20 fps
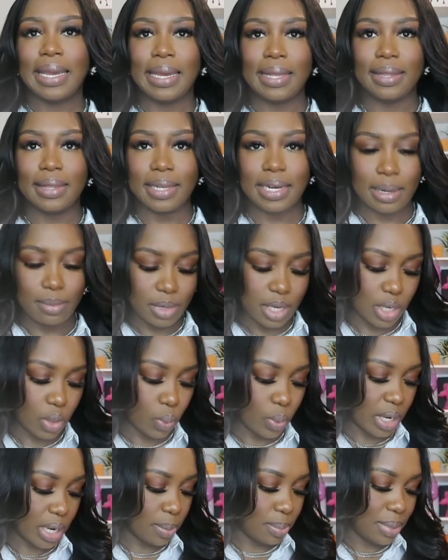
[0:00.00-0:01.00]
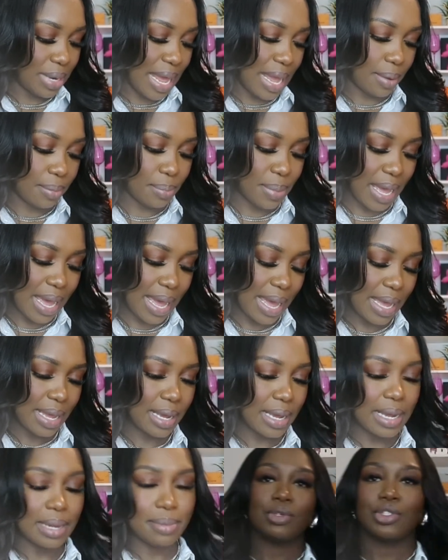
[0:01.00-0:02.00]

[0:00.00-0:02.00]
And then I'm gonna wear a black bag.